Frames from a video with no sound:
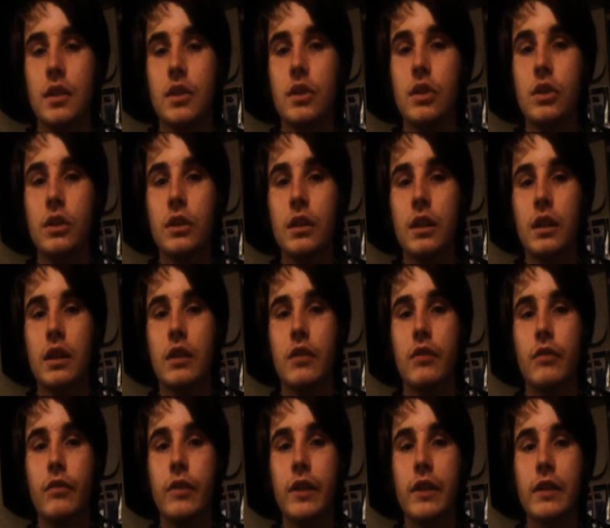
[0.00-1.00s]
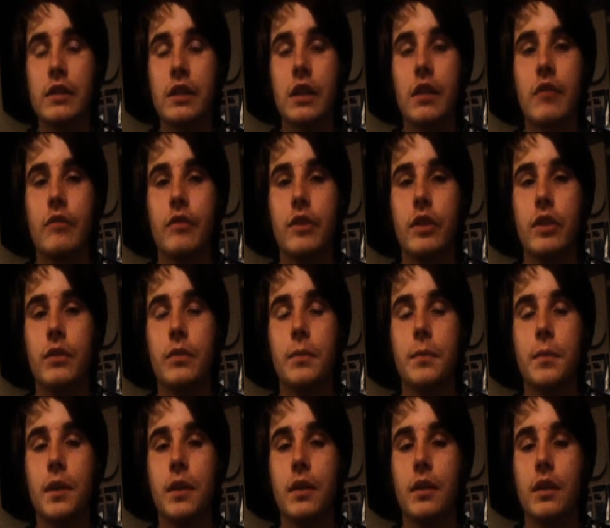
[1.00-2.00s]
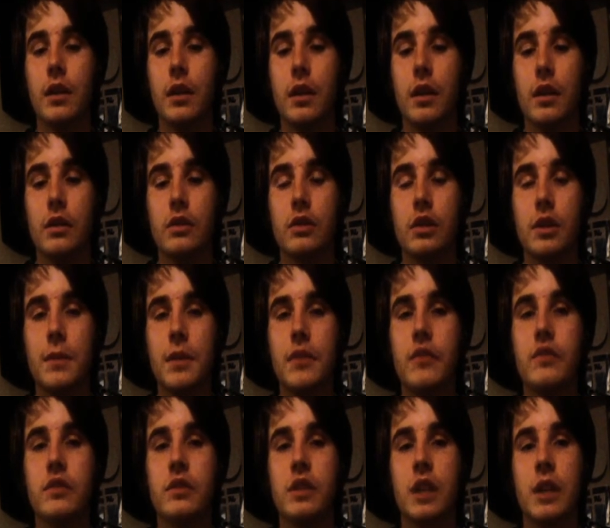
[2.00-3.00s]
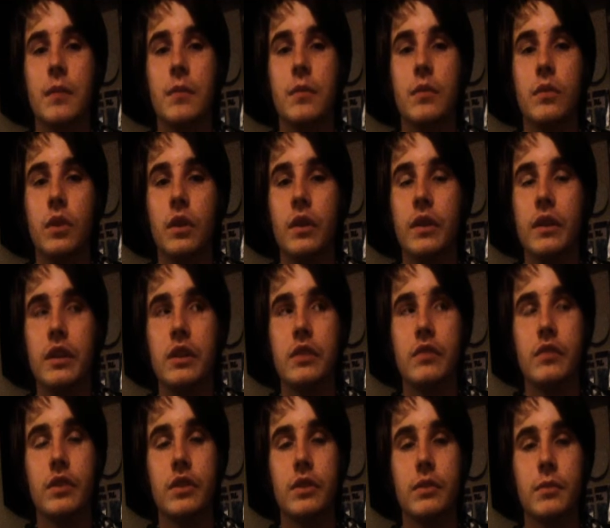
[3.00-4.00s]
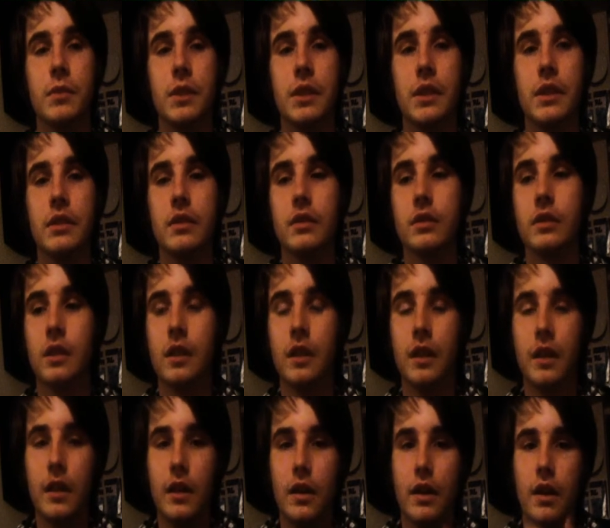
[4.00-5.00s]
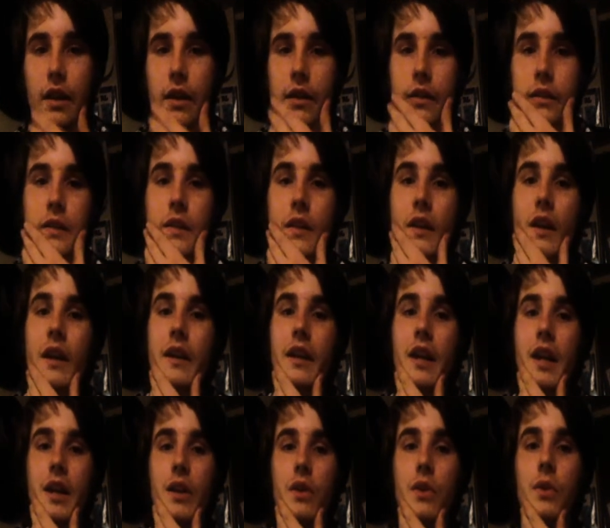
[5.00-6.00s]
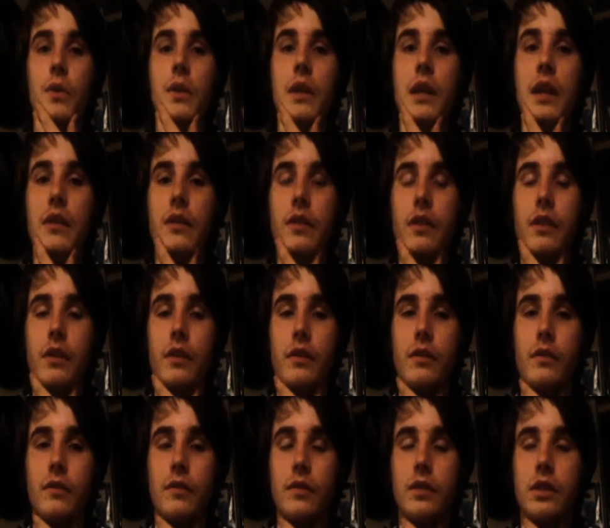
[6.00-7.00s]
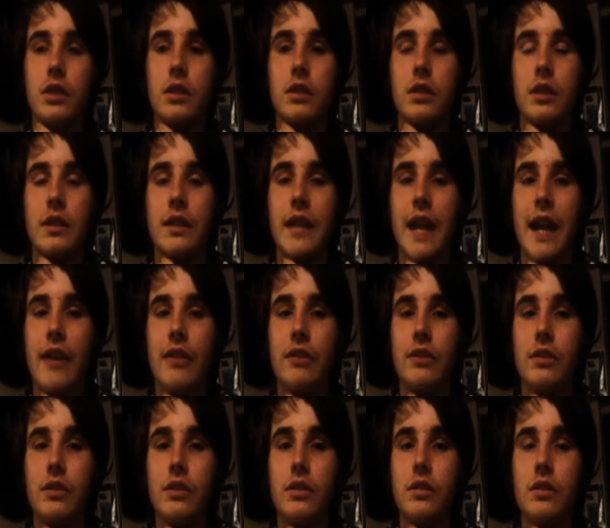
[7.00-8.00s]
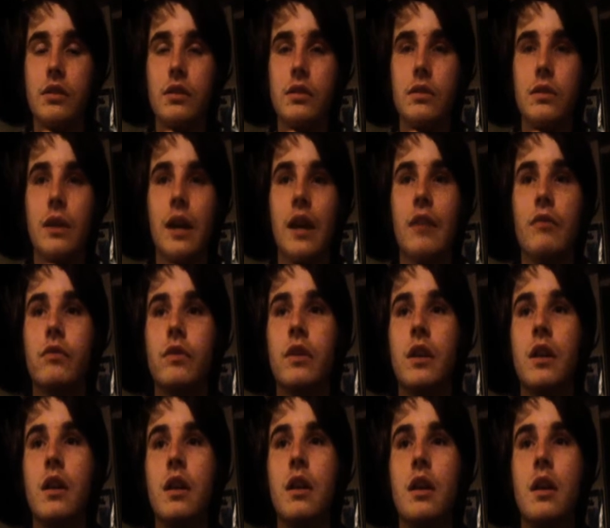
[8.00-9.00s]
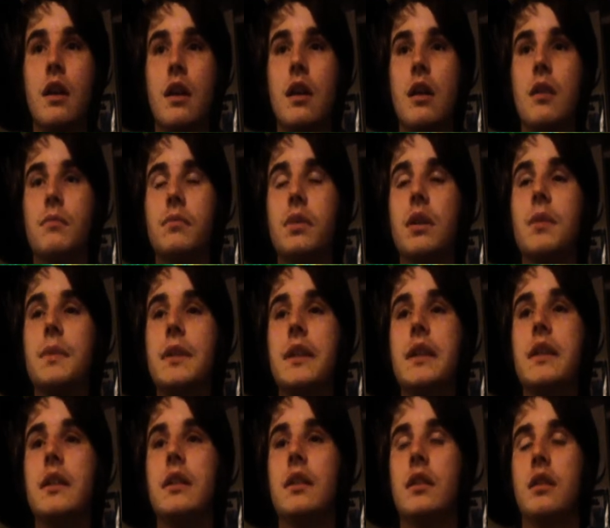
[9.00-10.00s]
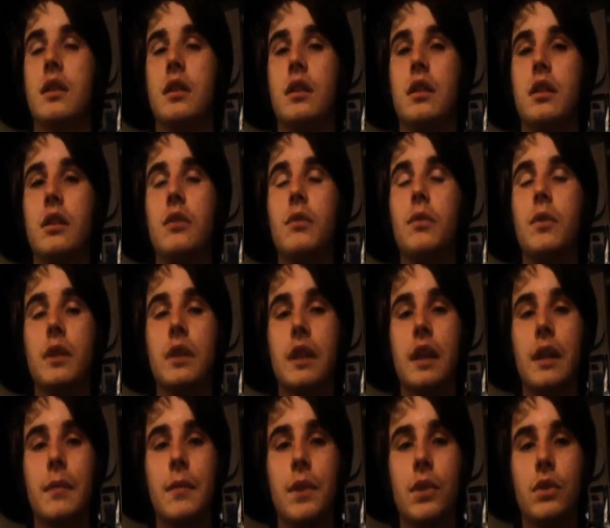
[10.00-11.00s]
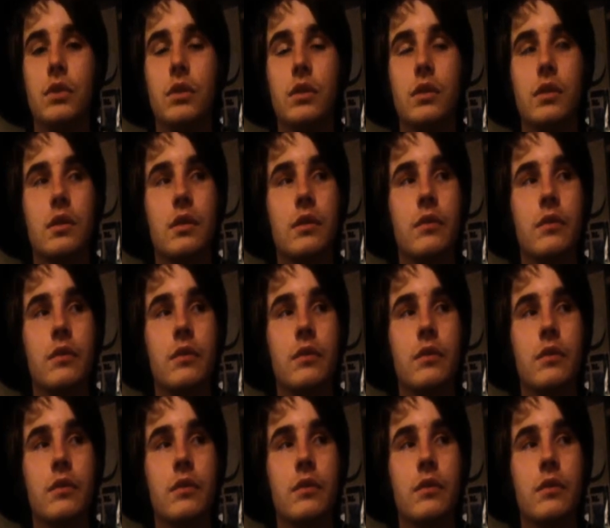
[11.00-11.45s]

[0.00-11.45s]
You can fix that film some other time, not in this film, please. And again, all the other, just the characters, you have probably there's